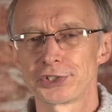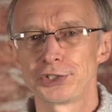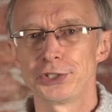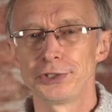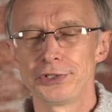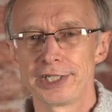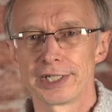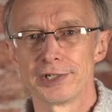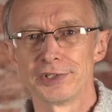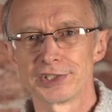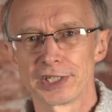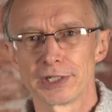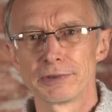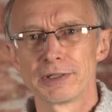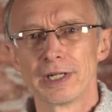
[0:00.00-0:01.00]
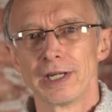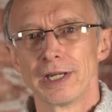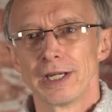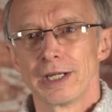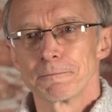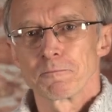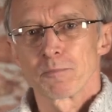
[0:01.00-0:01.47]
studios. So,
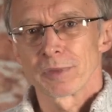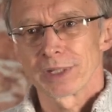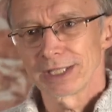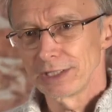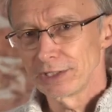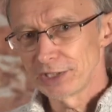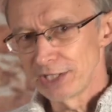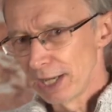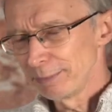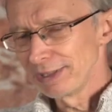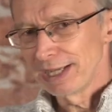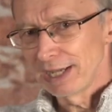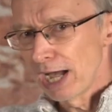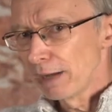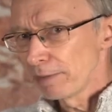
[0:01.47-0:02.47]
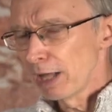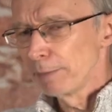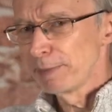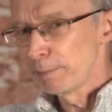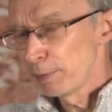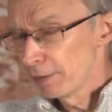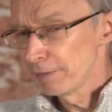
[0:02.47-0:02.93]
I mean, I'll
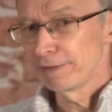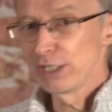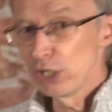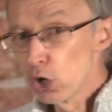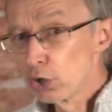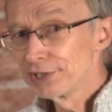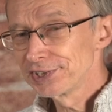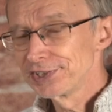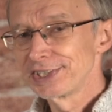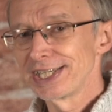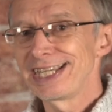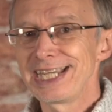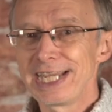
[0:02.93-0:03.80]
be perfectly honest and say,